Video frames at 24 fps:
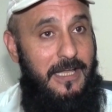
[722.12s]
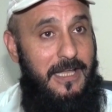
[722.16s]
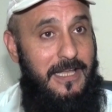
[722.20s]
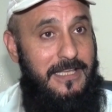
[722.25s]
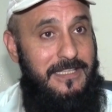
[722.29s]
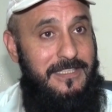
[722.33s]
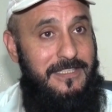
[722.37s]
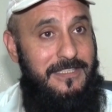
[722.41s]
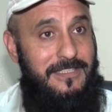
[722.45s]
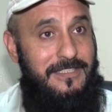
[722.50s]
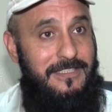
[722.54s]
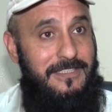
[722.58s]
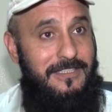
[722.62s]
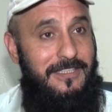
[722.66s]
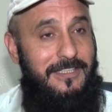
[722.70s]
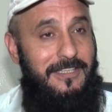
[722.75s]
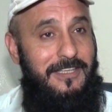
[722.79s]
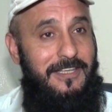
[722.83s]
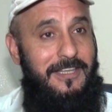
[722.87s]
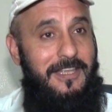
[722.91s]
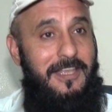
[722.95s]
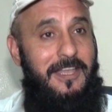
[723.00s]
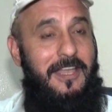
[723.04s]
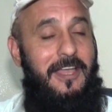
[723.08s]
us
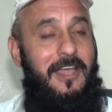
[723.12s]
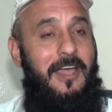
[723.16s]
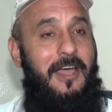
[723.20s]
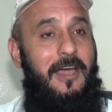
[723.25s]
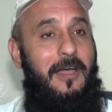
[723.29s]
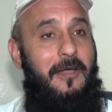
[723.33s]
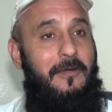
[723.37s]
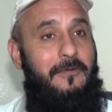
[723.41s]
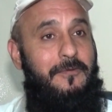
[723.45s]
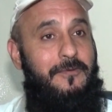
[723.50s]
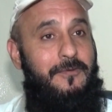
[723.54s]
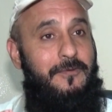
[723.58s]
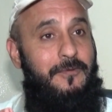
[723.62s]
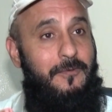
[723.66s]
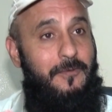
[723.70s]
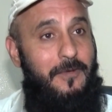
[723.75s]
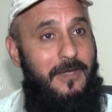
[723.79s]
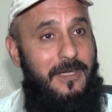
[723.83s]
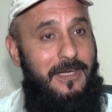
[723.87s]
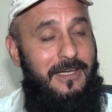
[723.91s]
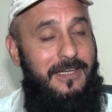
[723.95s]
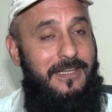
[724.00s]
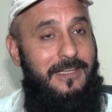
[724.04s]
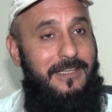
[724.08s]
how to
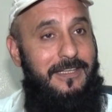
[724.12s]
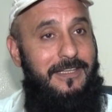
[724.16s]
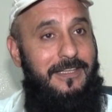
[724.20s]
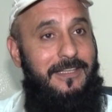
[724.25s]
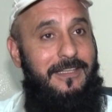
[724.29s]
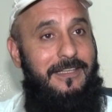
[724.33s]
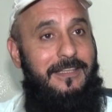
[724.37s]
work